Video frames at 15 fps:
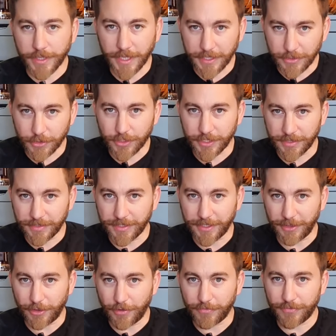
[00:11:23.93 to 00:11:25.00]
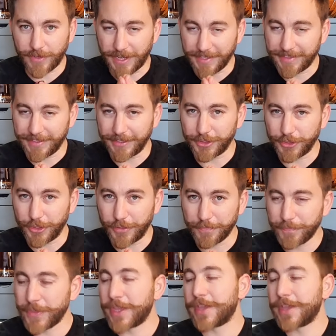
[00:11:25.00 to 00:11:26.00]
than you can think of. I think so.